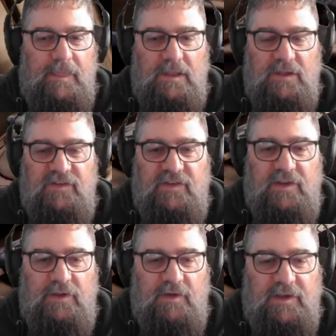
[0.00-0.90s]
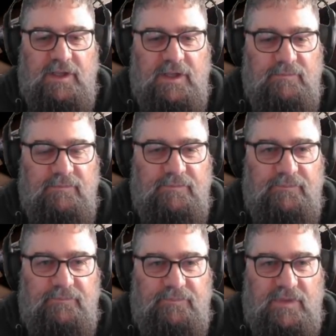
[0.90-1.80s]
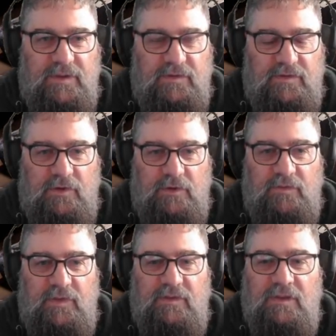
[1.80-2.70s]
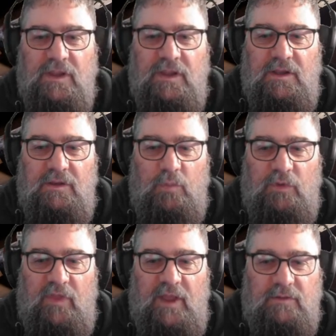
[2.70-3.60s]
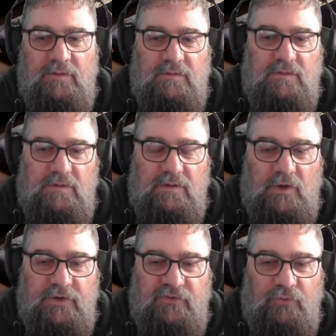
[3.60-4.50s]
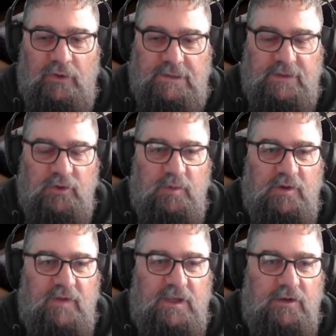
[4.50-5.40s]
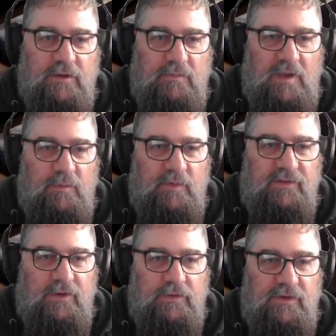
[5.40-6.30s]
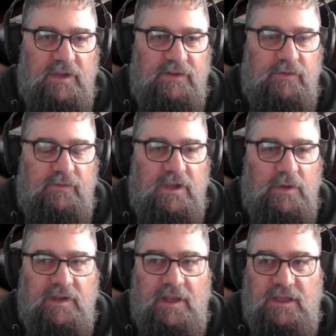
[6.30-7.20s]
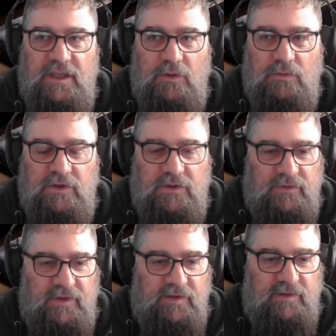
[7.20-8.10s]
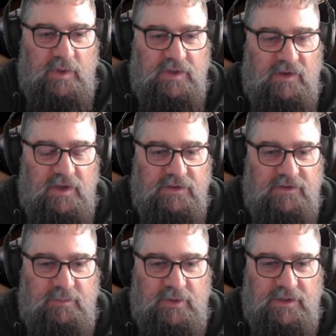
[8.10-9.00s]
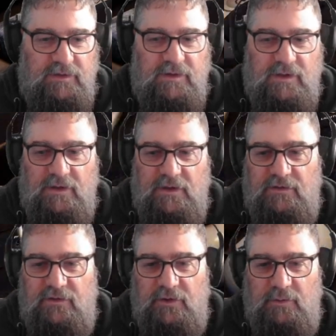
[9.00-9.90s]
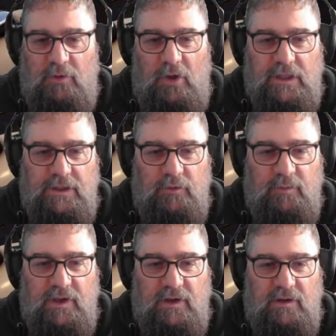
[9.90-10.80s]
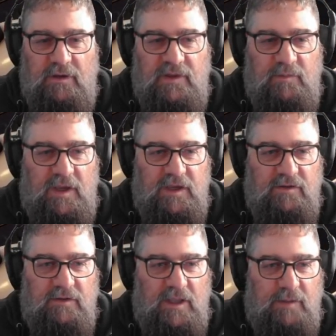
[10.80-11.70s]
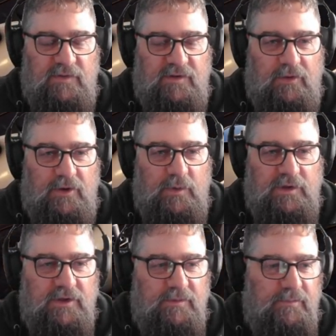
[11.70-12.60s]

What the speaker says: Let's accelerate again. So with that, I destroyed a little bit of vacuum and we slowed down. So if you're going down a hill, you use that to maintain your speed. So you apply a little bit and then back into lap, just like we did.